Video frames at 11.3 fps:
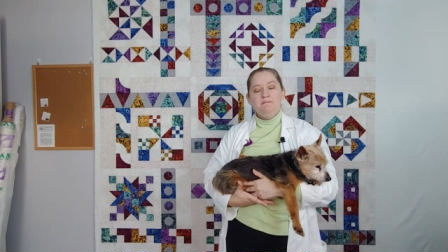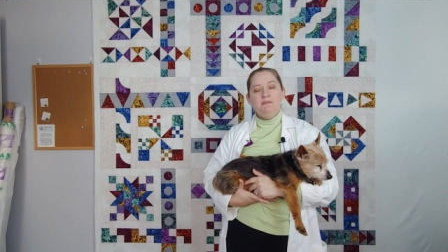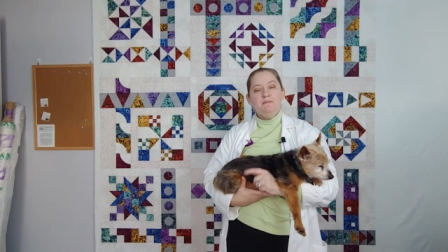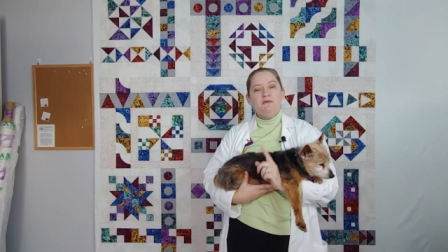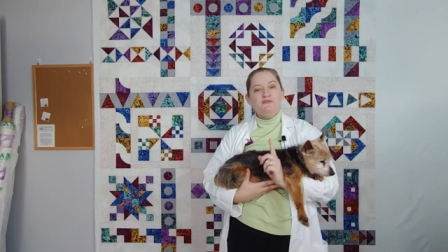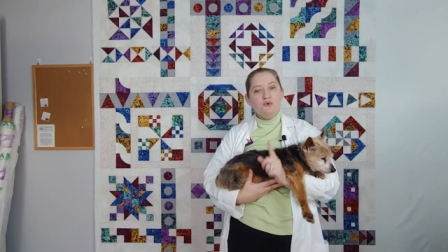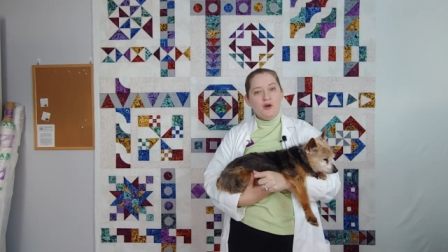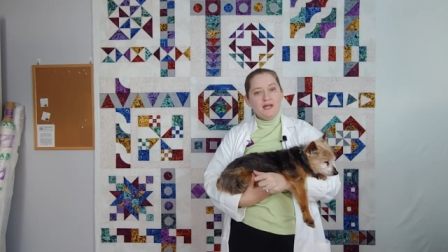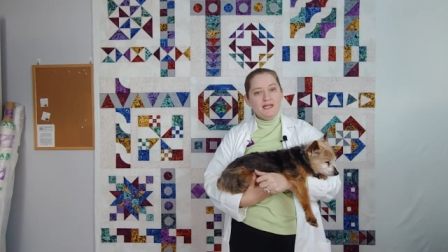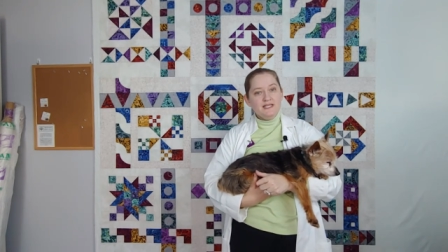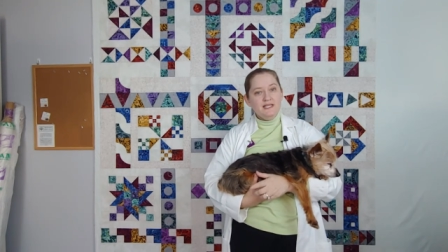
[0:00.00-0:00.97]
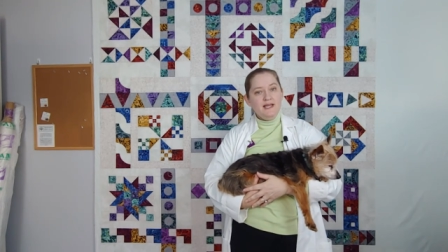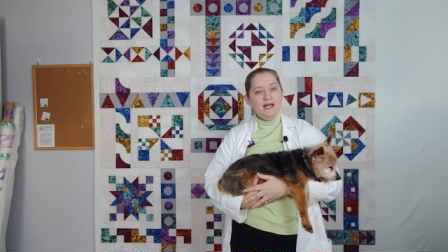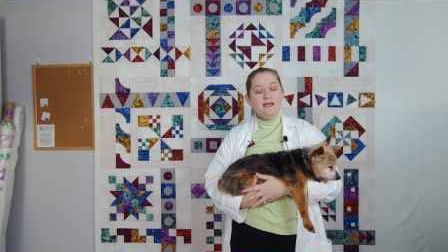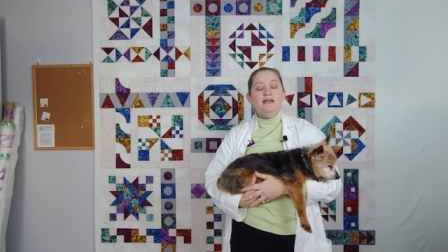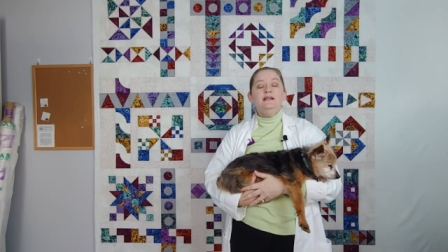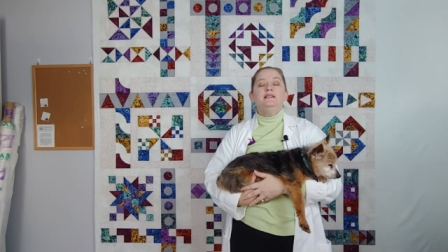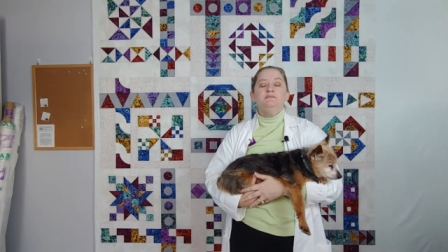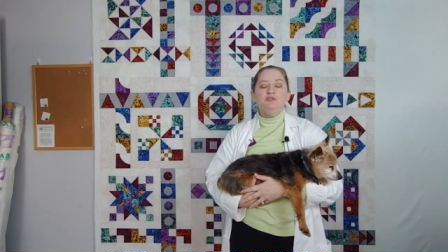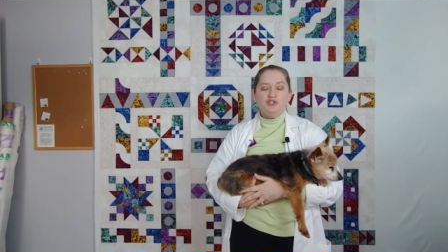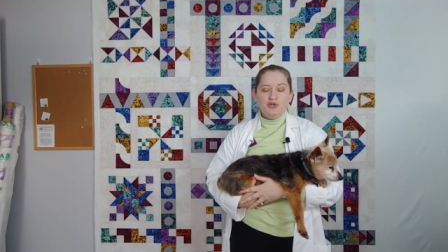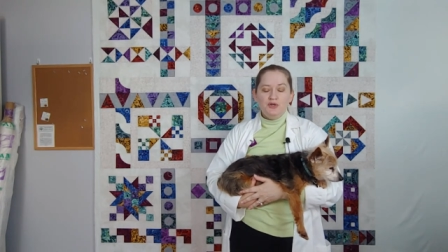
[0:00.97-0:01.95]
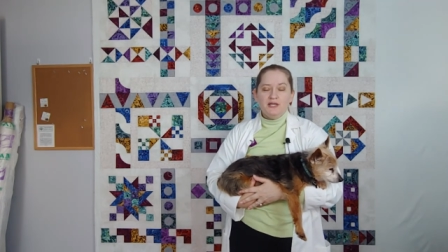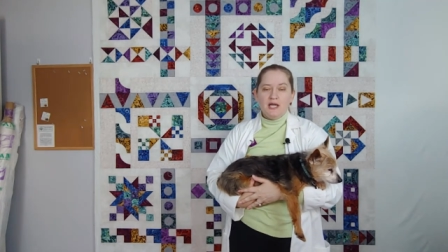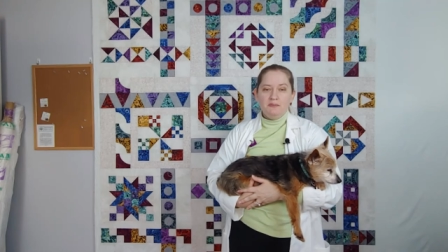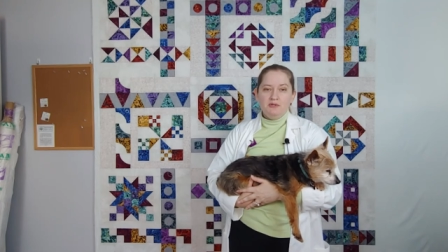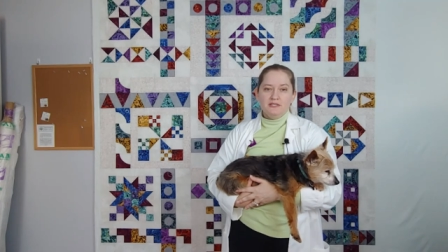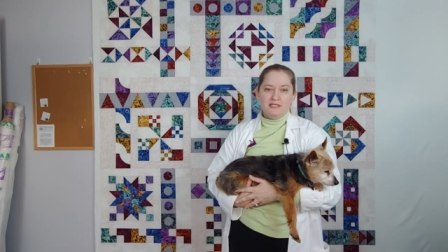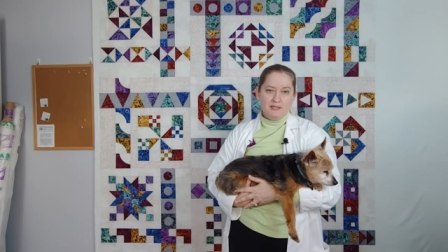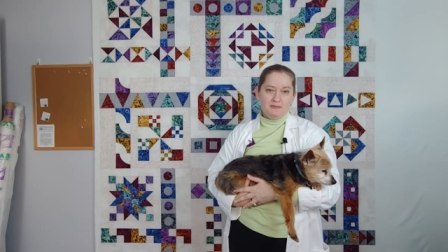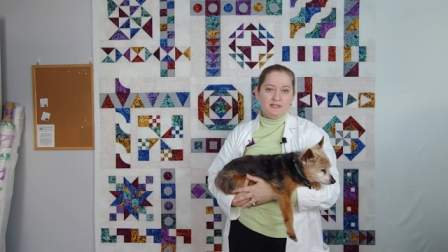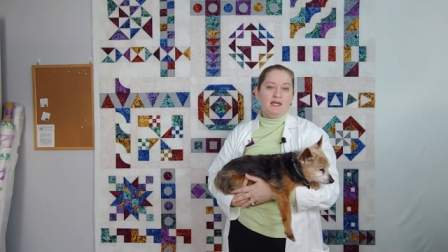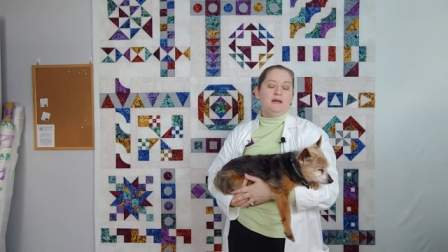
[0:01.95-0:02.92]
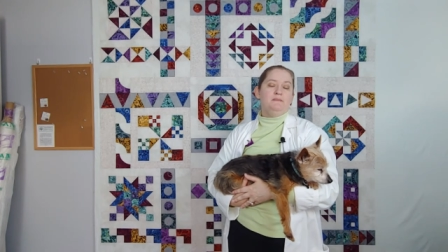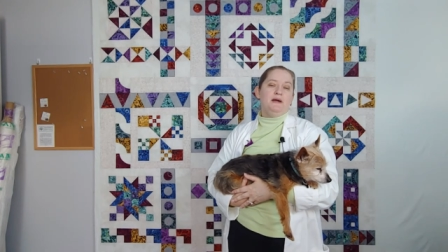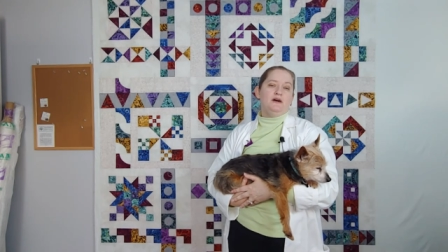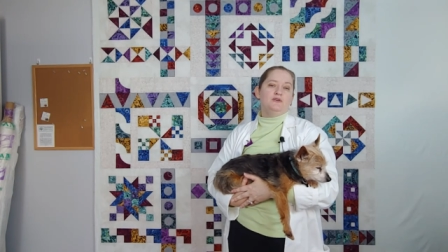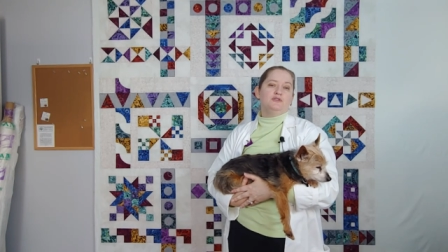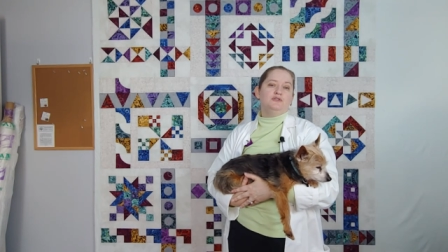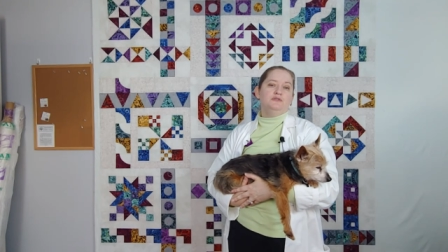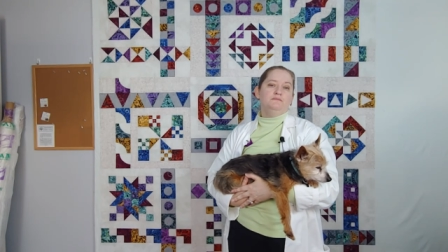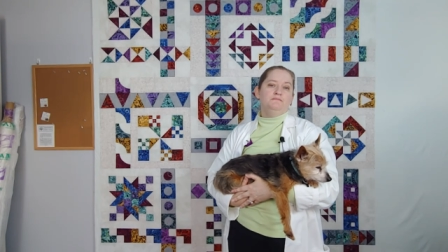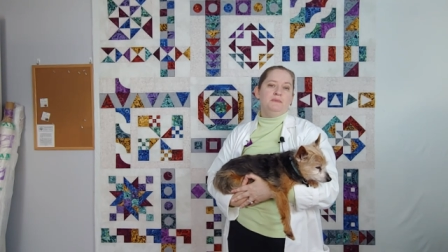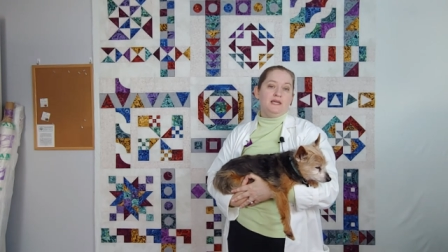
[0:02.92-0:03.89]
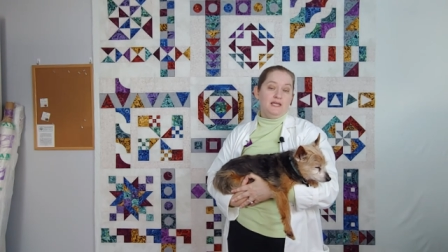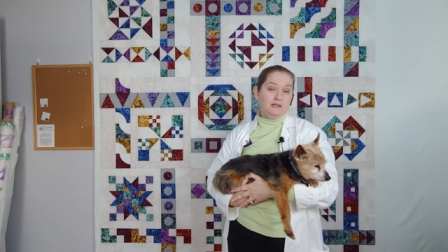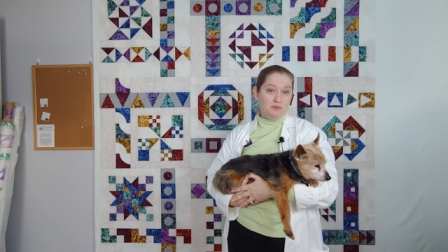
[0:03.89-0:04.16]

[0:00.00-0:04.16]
But before I get to that, let me show you a couple of tips about making the